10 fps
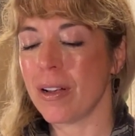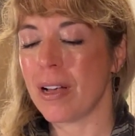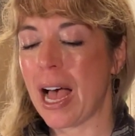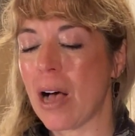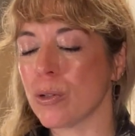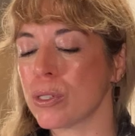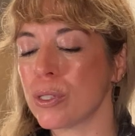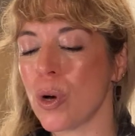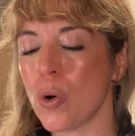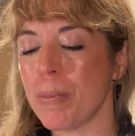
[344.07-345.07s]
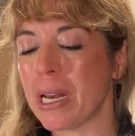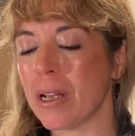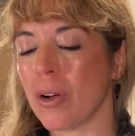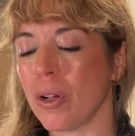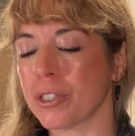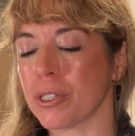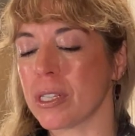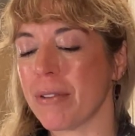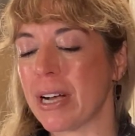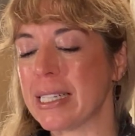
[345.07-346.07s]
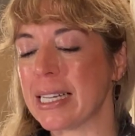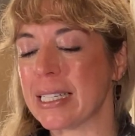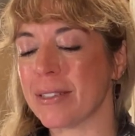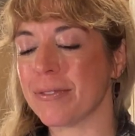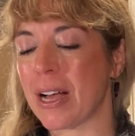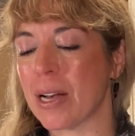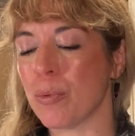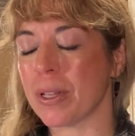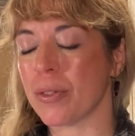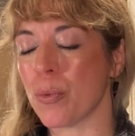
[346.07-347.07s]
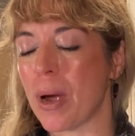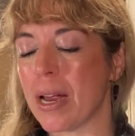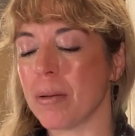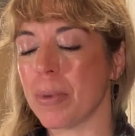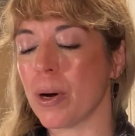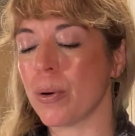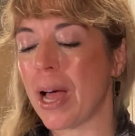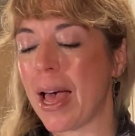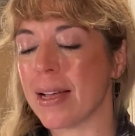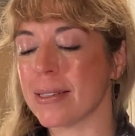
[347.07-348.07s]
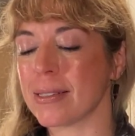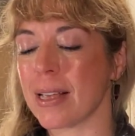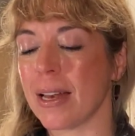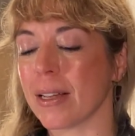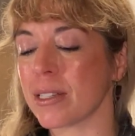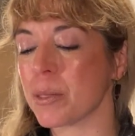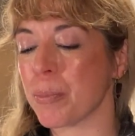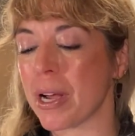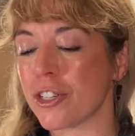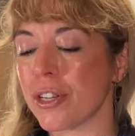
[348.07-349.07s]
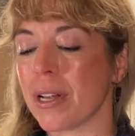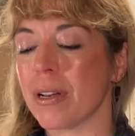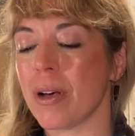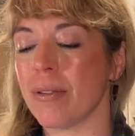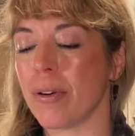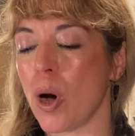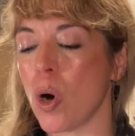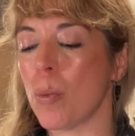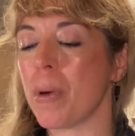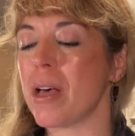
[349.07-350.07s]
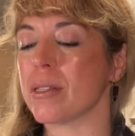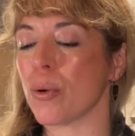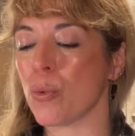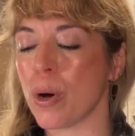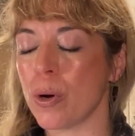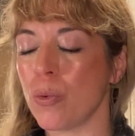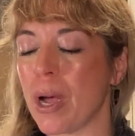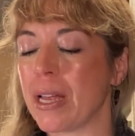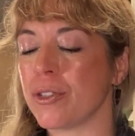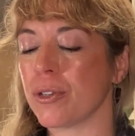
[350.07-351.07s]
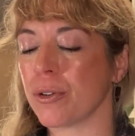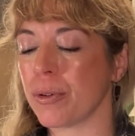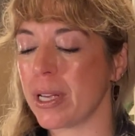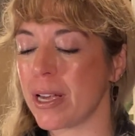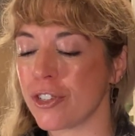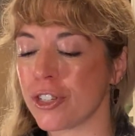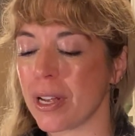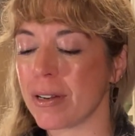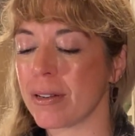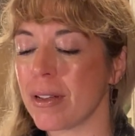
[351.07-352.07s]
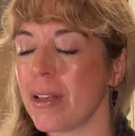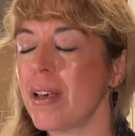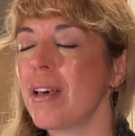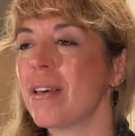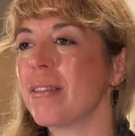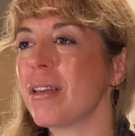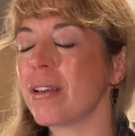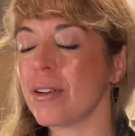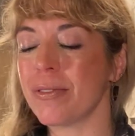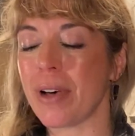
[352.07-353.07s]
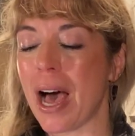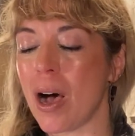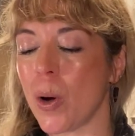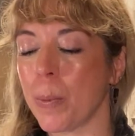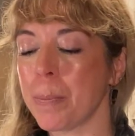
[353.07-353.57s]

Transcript: how so many cultures have identified with the rainbow as an expression of hope, as a roadway to creation. Think of how